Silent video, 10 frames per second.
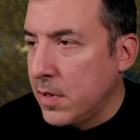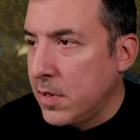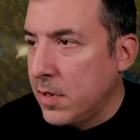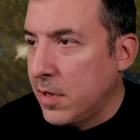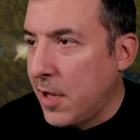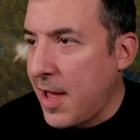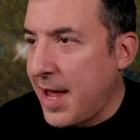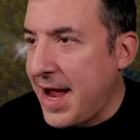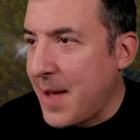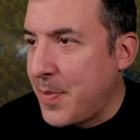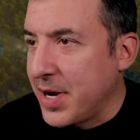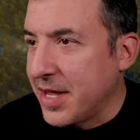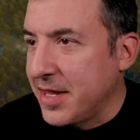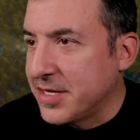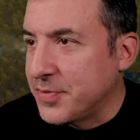A lot happening
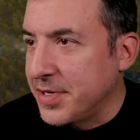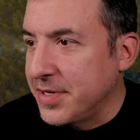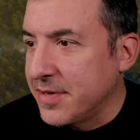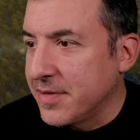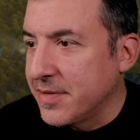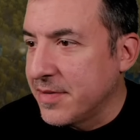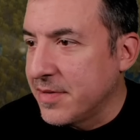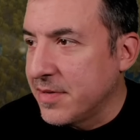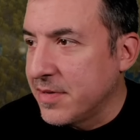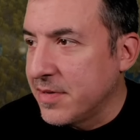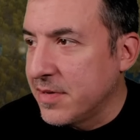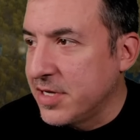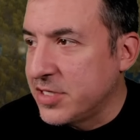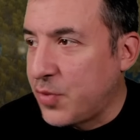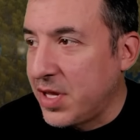in this one.
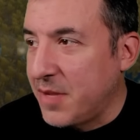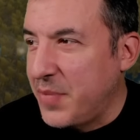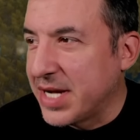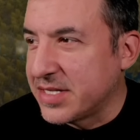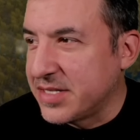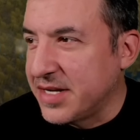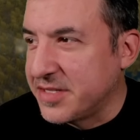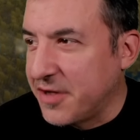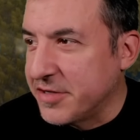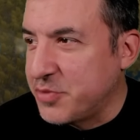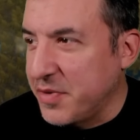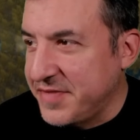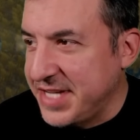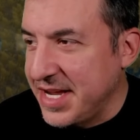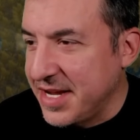This is one of the biggest assaults we've
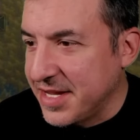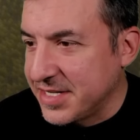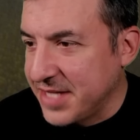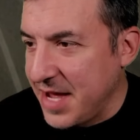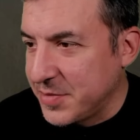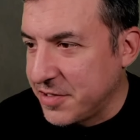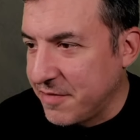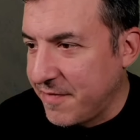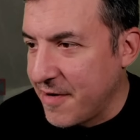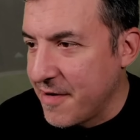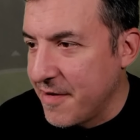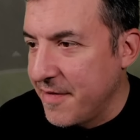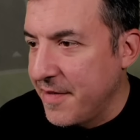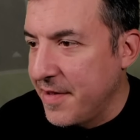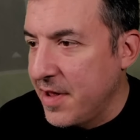seen in this game so far.
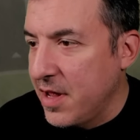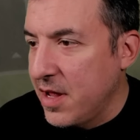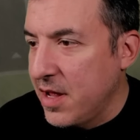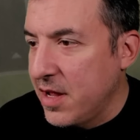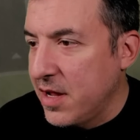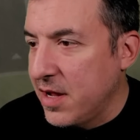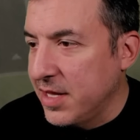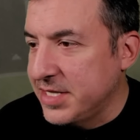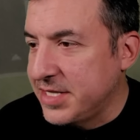At least in